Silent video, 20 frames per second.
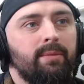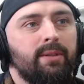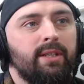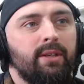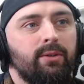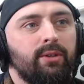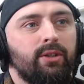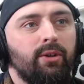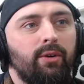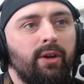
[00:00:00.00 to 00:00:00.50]

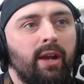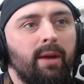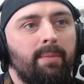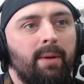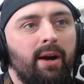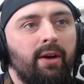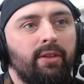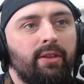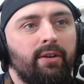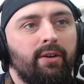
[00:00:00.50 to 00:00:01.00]
still salty
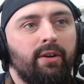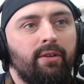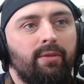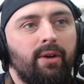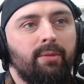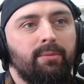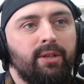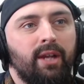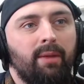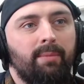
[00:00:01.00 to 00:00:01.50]
about the
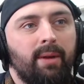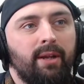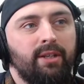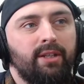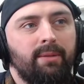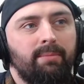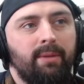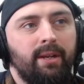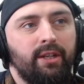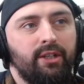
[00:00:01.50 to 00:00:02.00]
Realm Shape
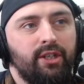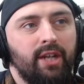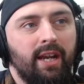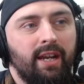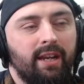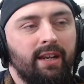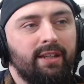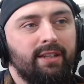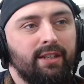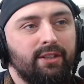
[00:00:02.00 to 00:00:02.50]
engine being
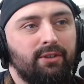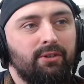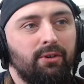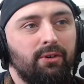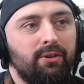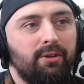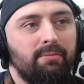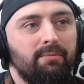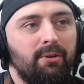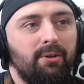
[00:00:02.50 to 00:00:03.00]
jank, says
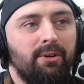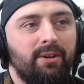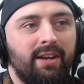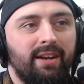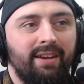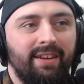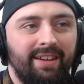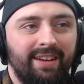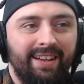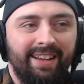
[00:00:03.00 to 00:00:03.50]
Gorka
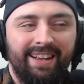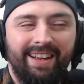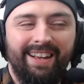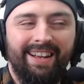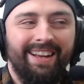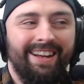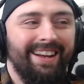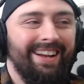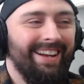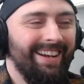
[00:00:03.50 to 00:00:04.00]
Walk.
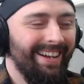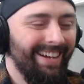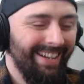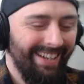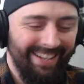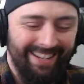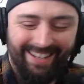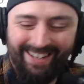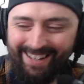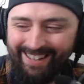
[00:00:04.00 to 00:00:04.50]

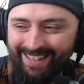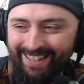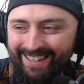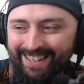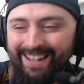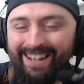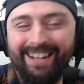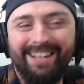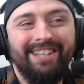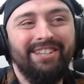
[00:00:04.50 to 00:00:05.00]

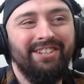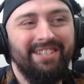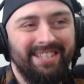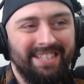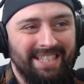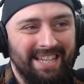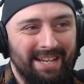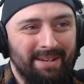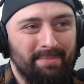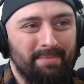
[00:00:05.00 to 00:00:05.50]
Yeah, I
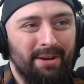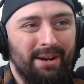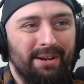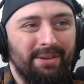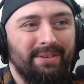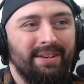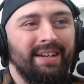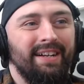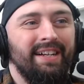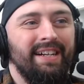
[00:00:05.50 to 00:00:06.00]
understand,
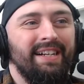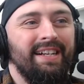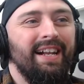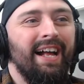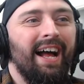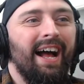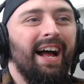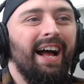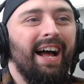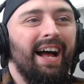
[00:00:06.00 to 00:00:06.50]
bro.
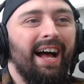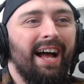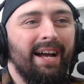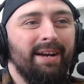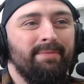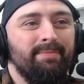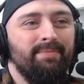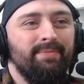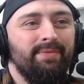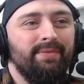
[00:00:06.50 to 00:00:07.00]

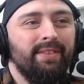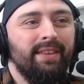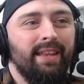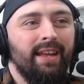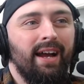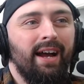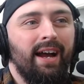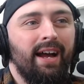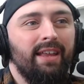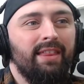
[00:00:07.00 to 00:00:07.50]

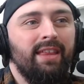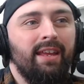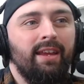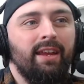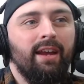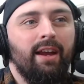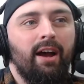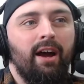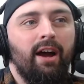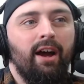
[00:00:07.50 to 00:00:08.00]
I
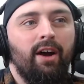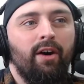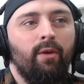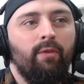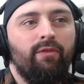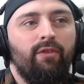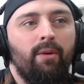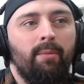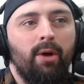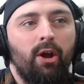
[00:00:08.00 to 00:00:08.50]
think
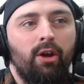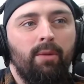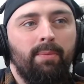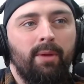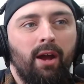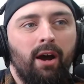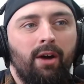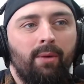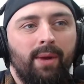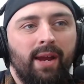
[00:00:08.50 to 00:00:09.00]
from
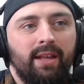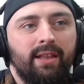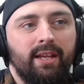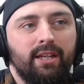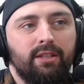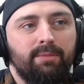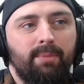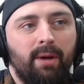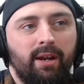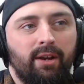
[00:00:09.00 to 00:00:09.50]
OBR we had
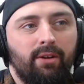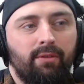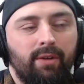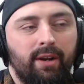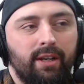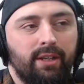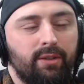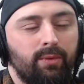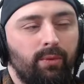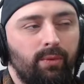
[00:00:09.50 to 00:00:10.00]
that spike
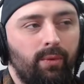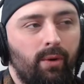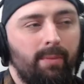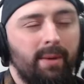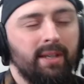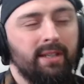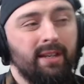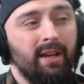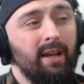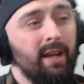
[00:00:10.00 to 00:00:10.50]
already, so
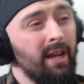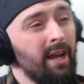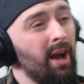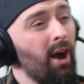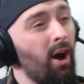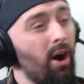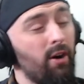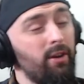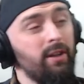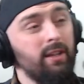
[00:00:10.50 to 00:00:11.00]
Warmaster.
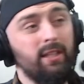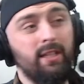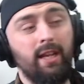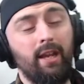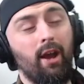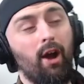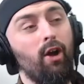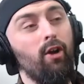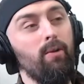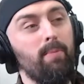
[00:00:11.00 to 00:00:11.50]

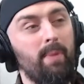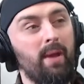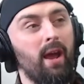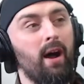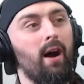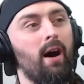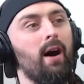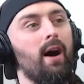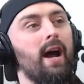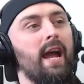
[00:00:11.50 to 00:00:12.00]
Honestly,
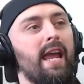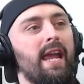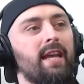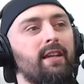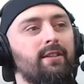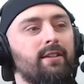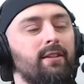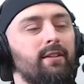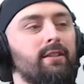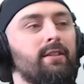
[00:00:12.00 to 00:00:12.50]
OBR
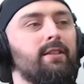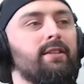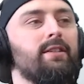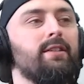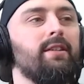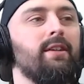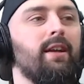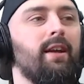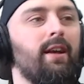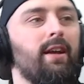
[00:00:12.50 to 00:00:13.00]

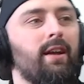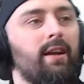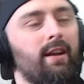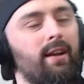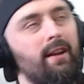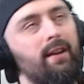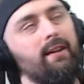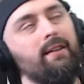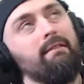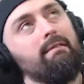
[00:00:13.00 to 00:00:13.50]
isn't...
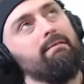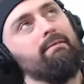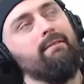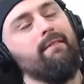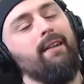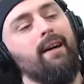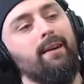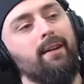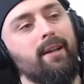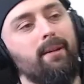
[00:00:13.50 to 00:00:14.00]

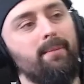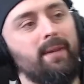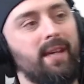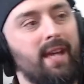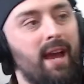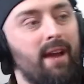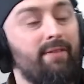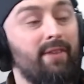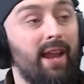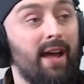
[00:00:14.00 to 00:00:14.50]
Well, I'm going to be
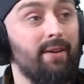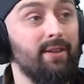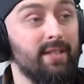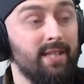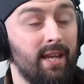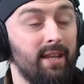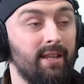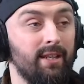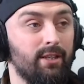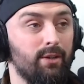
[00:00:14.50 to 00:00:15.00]
careful how I
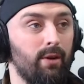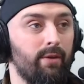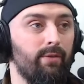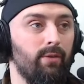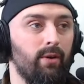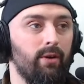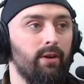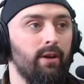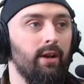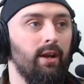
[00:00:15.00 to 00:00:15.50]
say this to
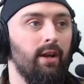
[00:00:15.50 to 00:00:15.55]
everyone.